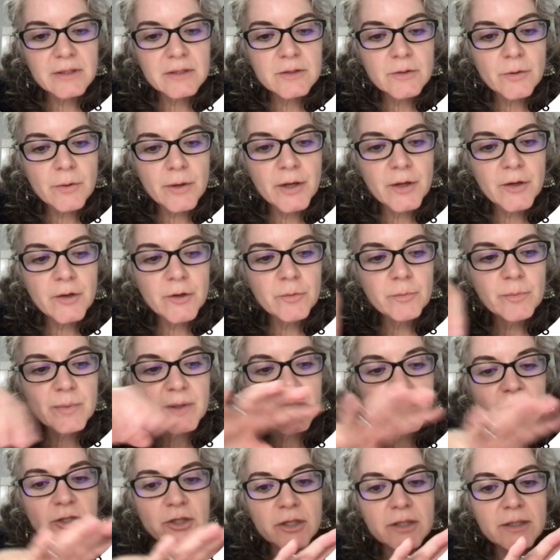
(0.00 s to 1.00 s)
So it could
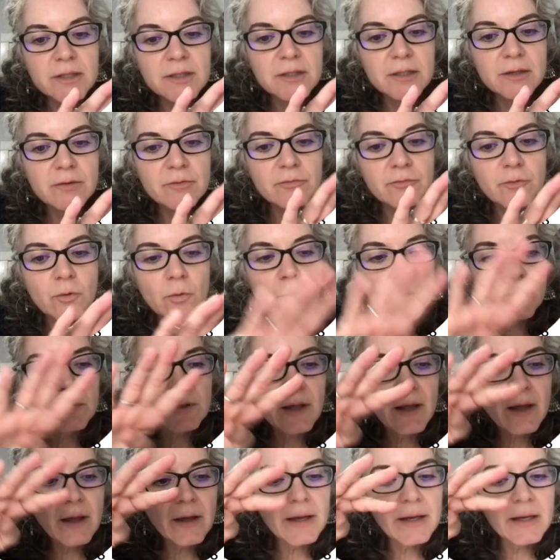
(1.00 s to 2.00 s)
be just a
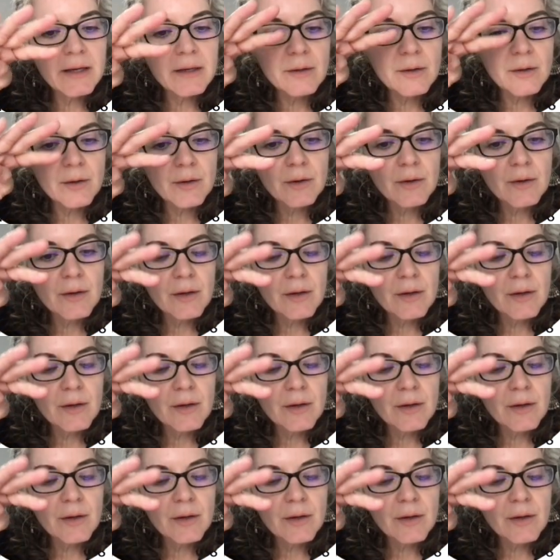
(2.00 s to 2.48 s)
4-line